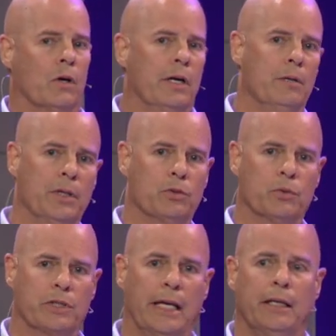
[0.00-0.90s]
are in habitual
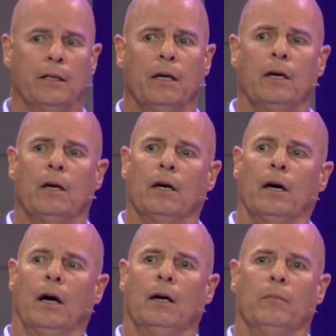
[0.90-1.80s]
sin,
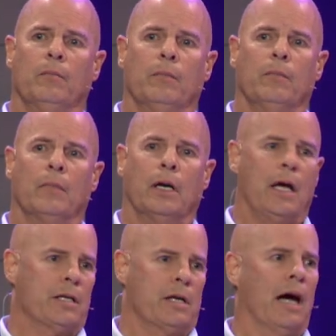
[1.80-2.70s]
um, I'd
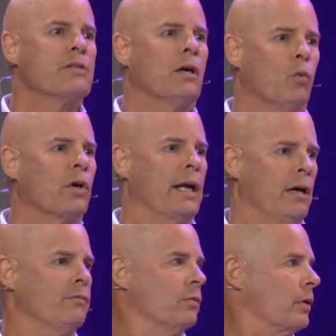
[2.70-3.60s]
ask, how's that working
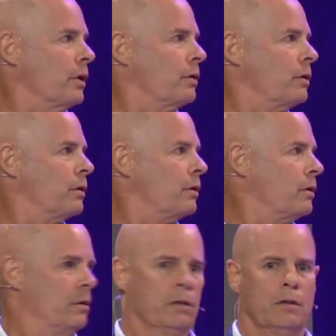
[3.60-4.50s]
out for you? Mm-hmm.
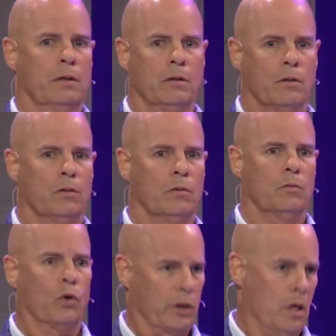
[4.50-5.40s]

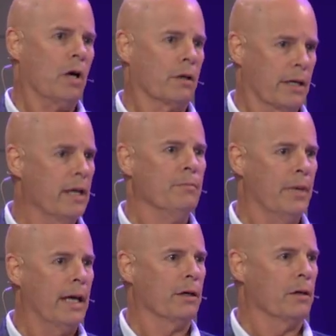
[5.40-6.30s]
Working harder, getting better,